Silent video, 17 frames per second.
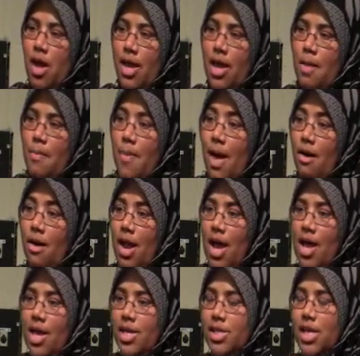talking about
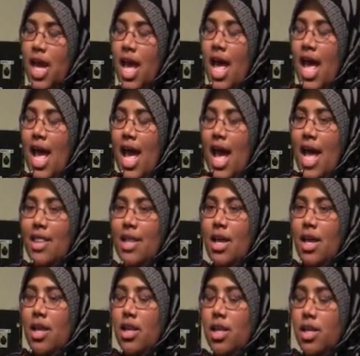us. And
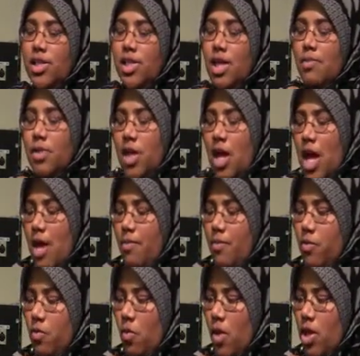then
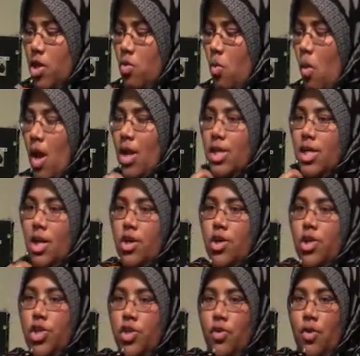sometimes when you want to tell
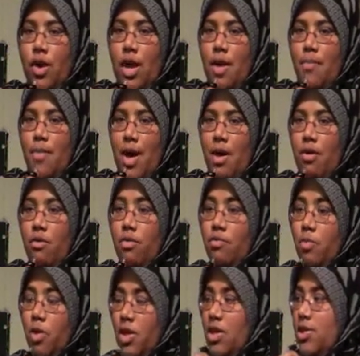your story
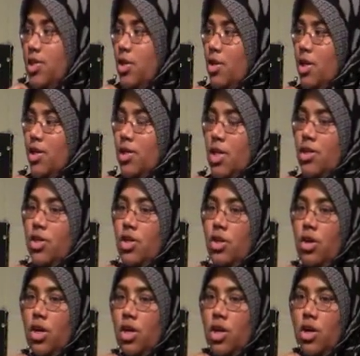about pretty serious things
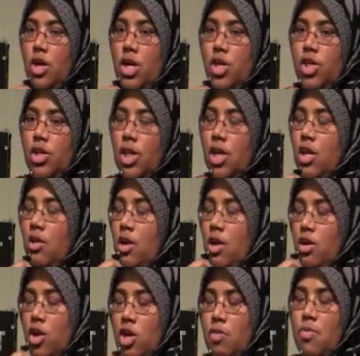in your, in your issue, in your
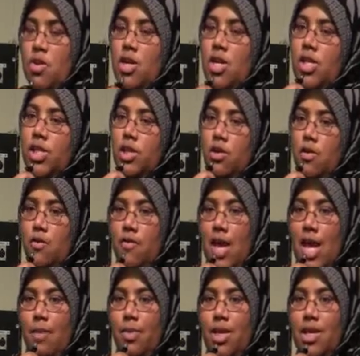communities, in your
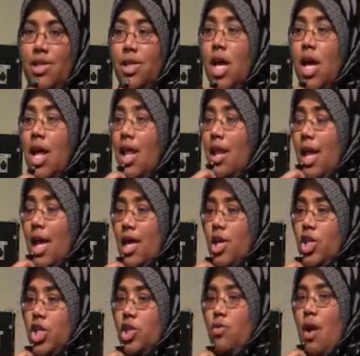families, like
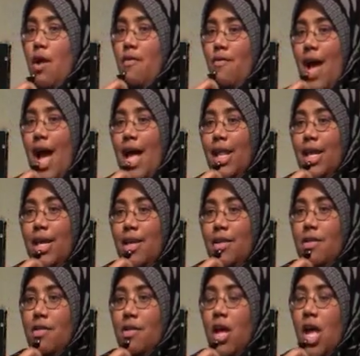issues around
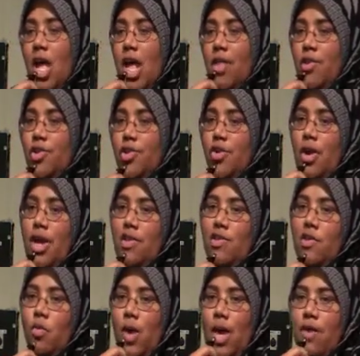violence, the story
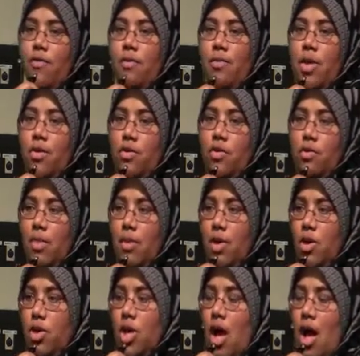gets away from you. So
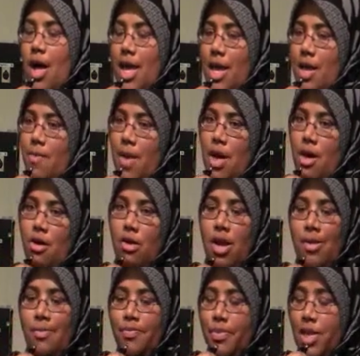maybe you're talking
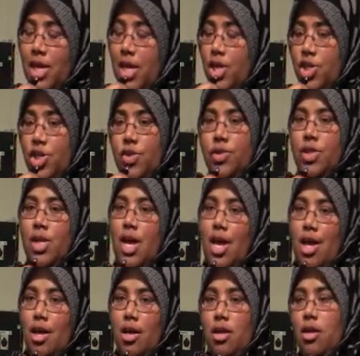about issues
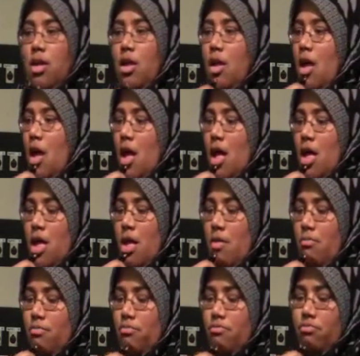like
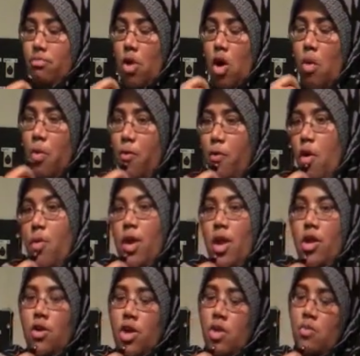um,
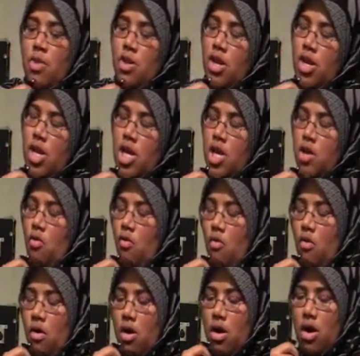homophobia in your community
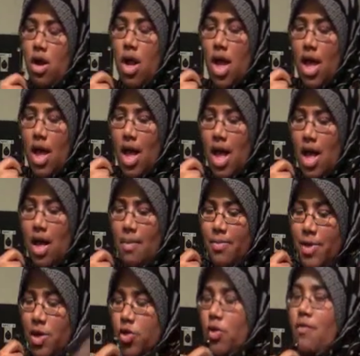or
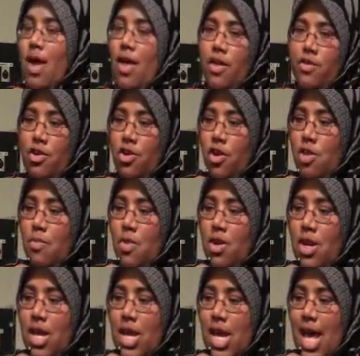um, sexual violence in your
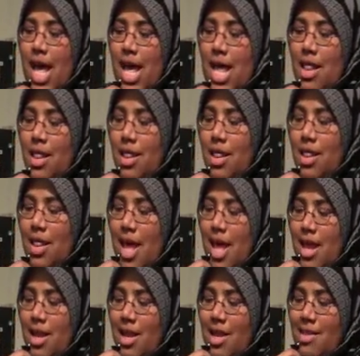community. And
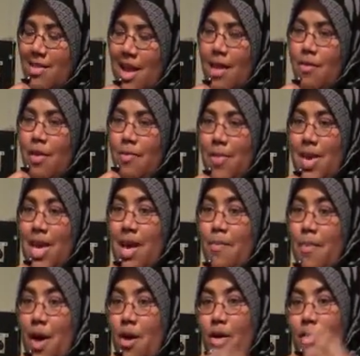then instead of it
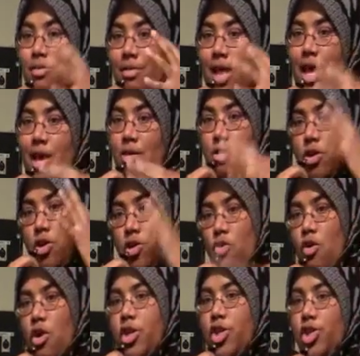being about like
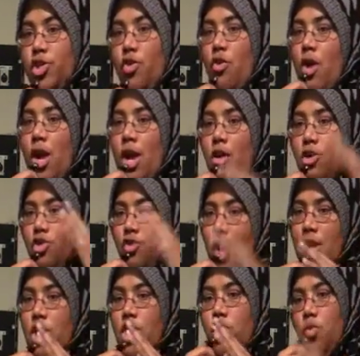your story or
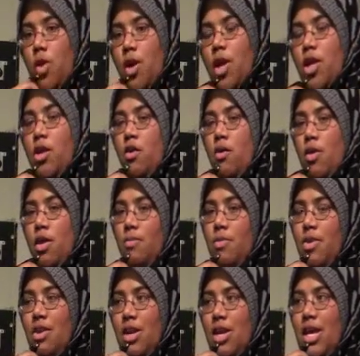trying to do work in your own
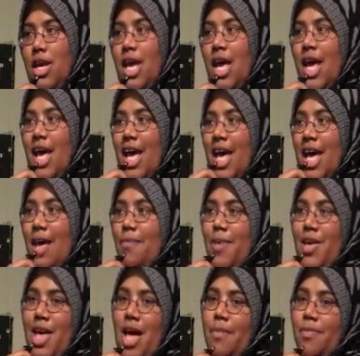community,
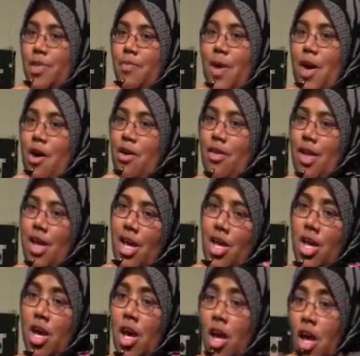it becomes about
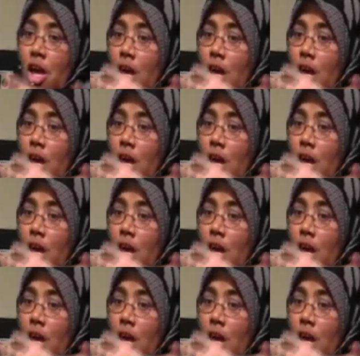like,